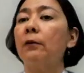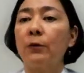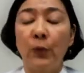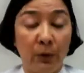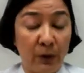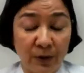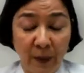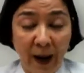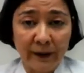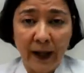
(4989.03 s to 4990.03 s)
We
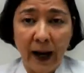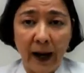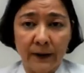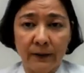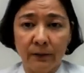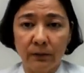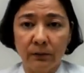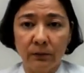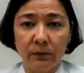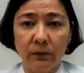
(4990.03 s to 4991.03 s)
respect that.
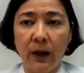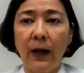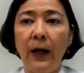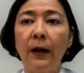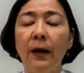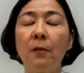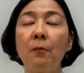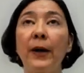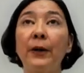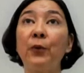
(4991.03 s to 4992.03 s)

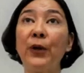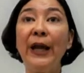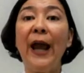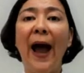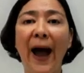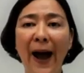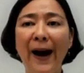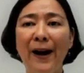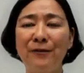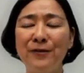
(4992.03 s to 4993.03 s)
But we
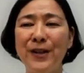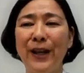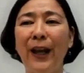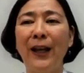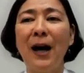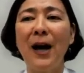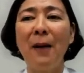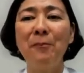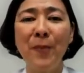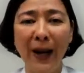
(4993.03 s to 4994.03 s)
have an
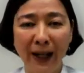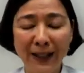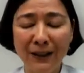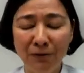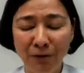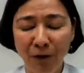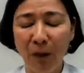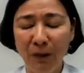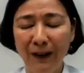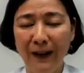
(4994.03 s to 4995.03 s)
amazing
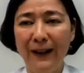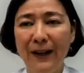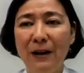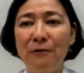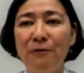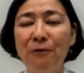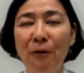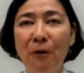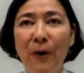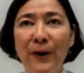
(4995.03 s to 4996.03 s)
formula
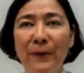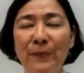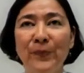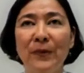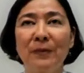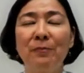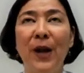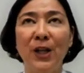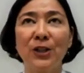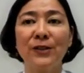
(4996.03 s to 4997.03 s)
for
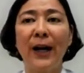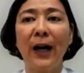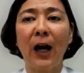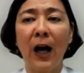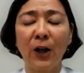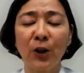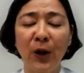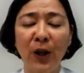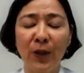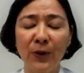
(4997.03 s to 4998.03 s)
patients that are
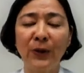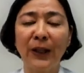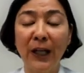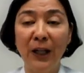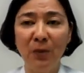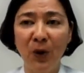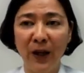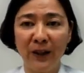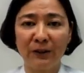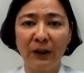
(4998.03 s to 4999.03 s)
going through chemo
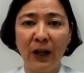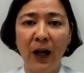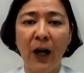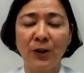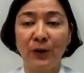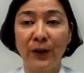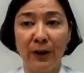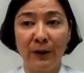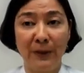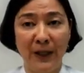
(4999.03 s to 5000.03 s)
and
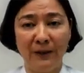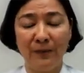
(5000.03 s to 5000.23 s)
radiotherapy.